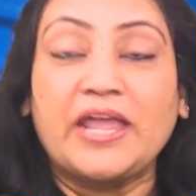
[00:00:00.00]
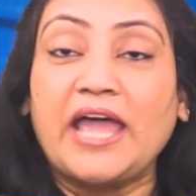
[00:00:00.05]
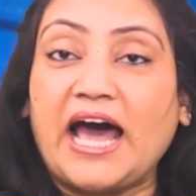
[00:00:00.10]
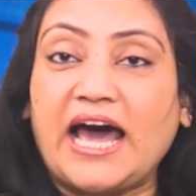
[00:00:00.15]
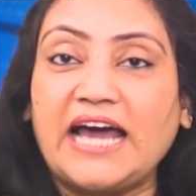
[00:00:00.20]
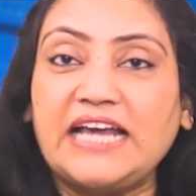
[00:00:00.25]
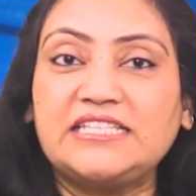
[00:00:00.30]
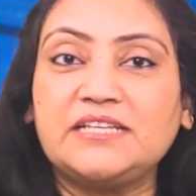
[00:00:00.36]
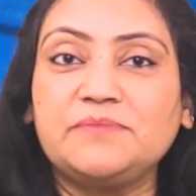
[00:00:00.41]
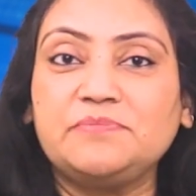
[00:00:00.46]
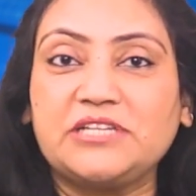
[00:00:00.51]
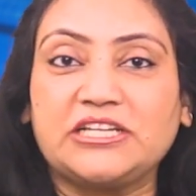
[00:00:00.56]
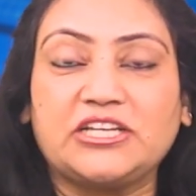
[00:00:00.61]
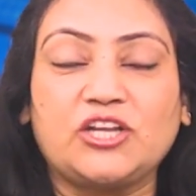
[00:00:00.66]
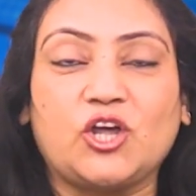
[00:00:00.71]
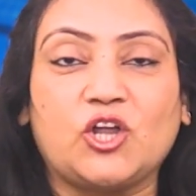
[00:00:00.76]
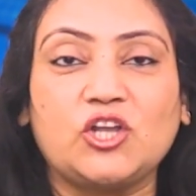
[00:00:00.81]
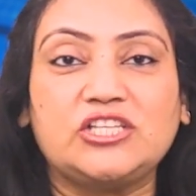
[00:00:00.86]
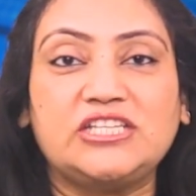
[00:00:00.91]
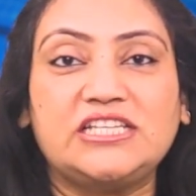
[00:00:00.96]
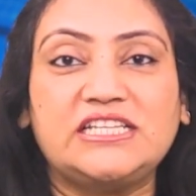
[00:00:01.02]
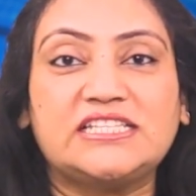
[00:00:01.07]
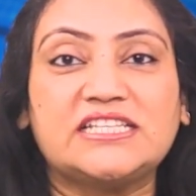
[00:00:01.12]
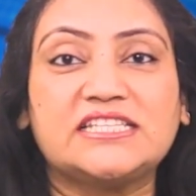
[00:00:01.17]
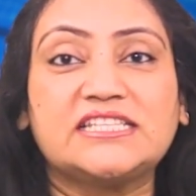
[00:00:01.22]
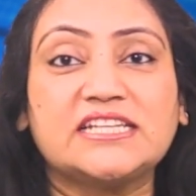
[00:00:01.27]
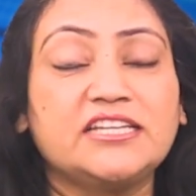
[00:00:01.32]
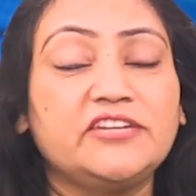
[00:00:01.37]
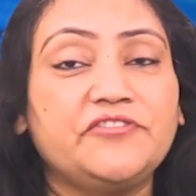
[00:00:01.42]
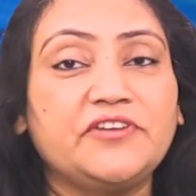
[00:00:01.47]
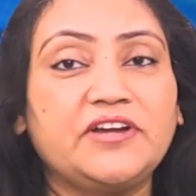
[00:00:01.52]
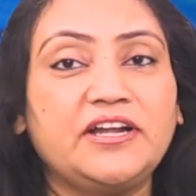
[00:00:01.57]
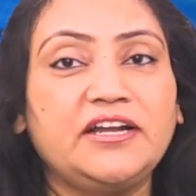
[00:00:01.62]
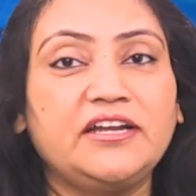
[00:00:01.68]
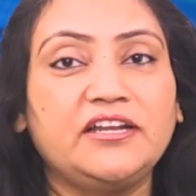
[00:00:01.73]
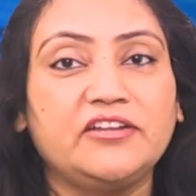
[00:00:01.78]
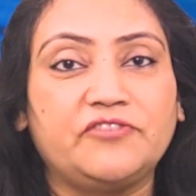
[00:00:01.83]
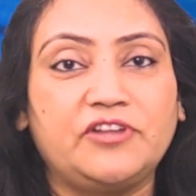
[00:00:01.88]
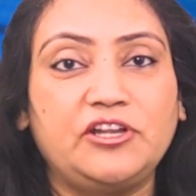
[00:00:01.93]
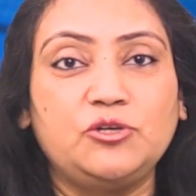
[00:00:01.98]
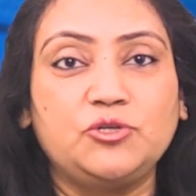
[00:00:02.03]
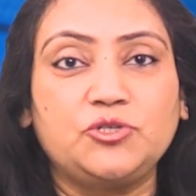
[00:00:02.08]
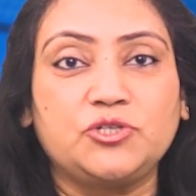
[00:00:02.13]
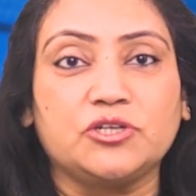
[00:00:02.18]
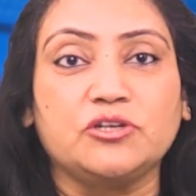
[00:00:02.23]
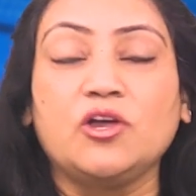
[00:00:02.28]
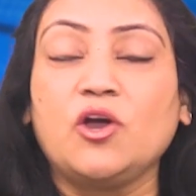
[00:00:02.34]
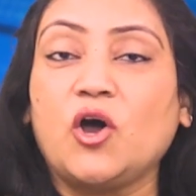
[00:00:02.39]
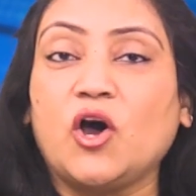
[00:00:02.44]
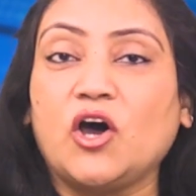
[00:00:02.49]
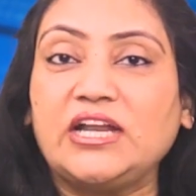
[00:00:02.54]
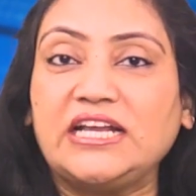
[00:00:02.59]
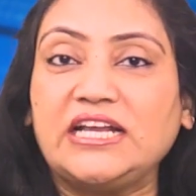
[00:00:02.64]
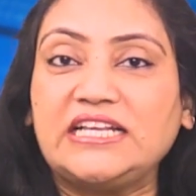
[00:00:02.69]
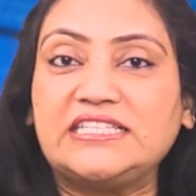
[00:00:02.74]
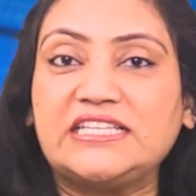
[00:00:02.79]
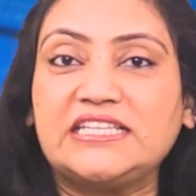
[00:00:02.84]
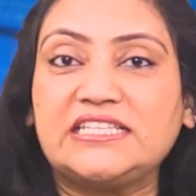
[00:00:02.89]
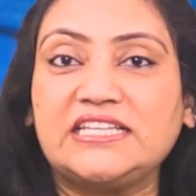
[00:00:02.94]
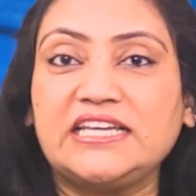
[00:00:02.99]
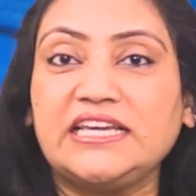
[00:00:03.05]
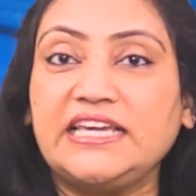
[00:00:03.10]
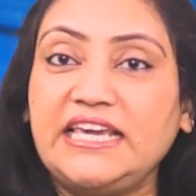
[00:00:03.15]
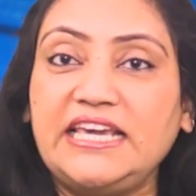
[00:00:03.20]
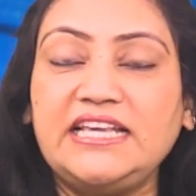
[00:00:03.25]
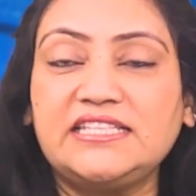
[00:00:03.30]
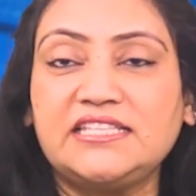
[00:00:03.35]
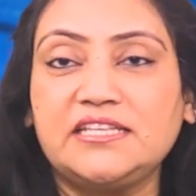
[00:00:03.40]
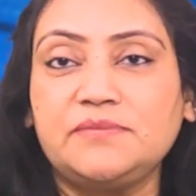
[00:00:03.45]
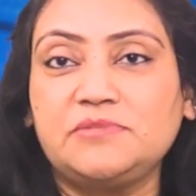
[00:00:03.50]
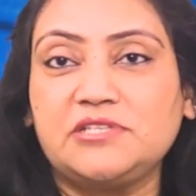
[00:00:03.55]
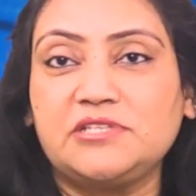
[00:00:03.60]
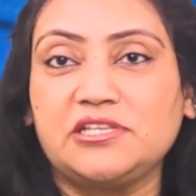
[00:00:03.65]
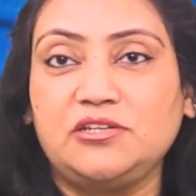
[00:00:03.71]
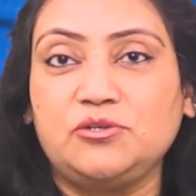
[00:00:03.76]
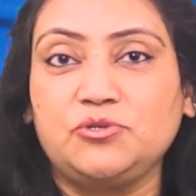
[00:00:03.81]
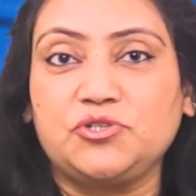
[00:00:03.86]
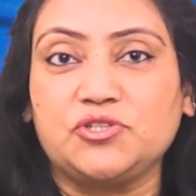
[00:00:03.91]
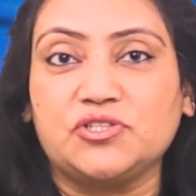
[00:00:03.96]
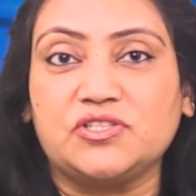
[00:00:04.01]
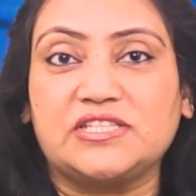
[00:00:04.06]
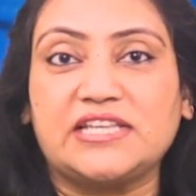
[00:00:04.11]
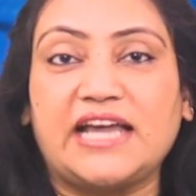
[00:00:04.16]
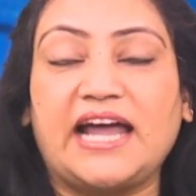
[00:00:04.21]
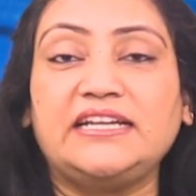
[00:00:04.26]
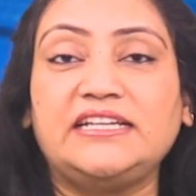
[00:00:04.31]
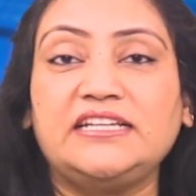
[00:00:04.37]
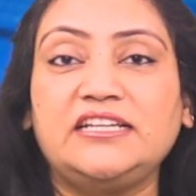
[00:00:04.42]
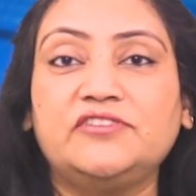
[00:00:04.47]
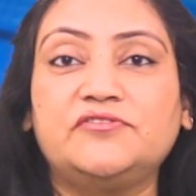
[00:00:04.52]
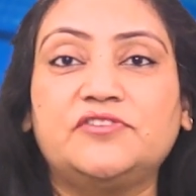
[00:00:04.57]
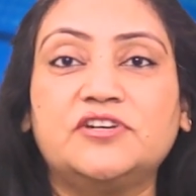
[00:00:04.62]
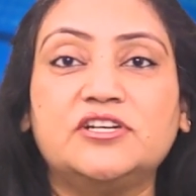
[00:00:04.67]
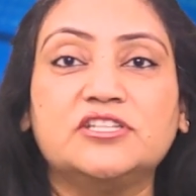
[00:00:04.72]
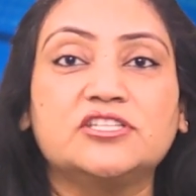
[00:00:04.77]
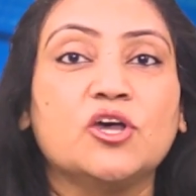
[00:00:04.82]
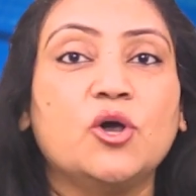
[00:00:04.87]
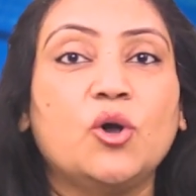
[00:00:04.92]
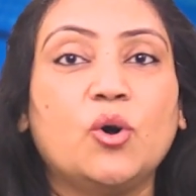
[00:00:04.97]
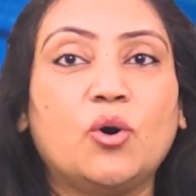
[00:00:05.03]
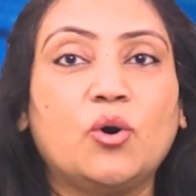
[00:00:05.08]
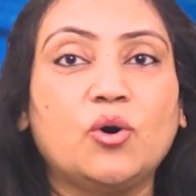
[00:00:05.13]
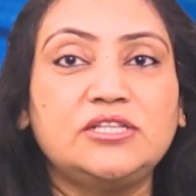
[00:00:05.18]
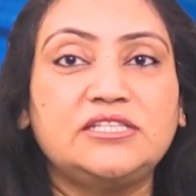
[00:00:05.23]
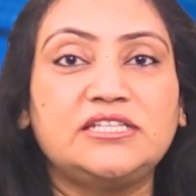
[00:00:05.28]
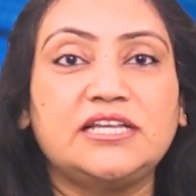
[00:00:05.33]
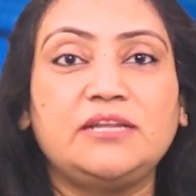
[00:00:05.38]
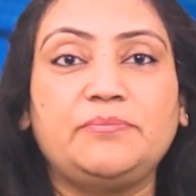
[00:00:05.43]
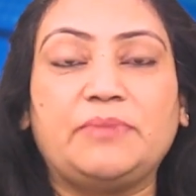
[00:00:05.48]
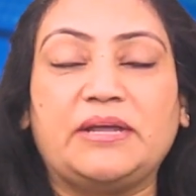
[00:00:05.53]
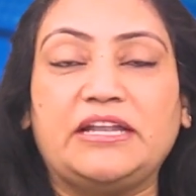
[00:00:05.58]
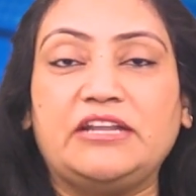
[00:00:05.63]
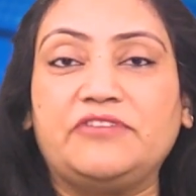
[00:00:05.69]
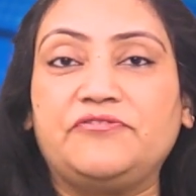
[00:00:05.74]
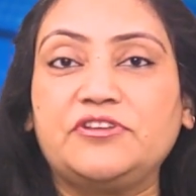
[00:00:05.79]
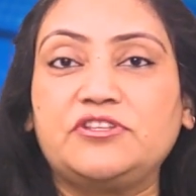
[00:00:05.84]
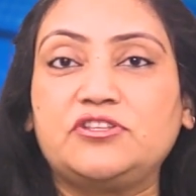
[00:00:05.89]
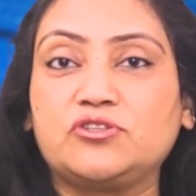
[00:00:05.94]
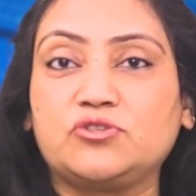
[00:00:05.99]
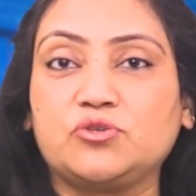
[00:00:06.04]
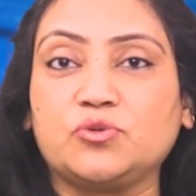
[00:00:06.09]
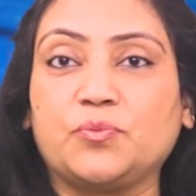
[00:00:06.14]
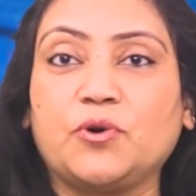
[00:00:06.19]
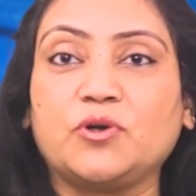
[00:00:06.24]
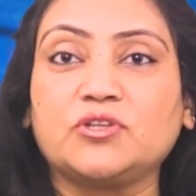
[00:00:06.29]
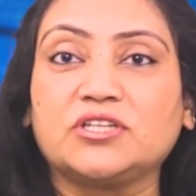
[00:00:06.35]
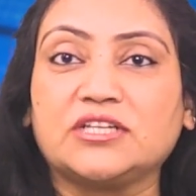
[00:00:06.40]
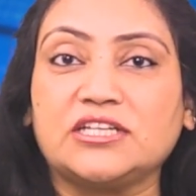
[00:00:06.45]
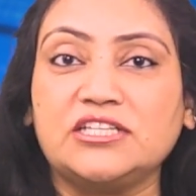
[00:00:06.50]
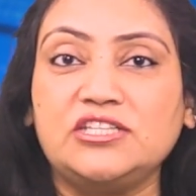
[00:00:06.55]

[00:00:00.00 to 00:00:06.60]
iSIM technology is a significant evolution on existing eSIM solutions and delivers wholesale benefits to both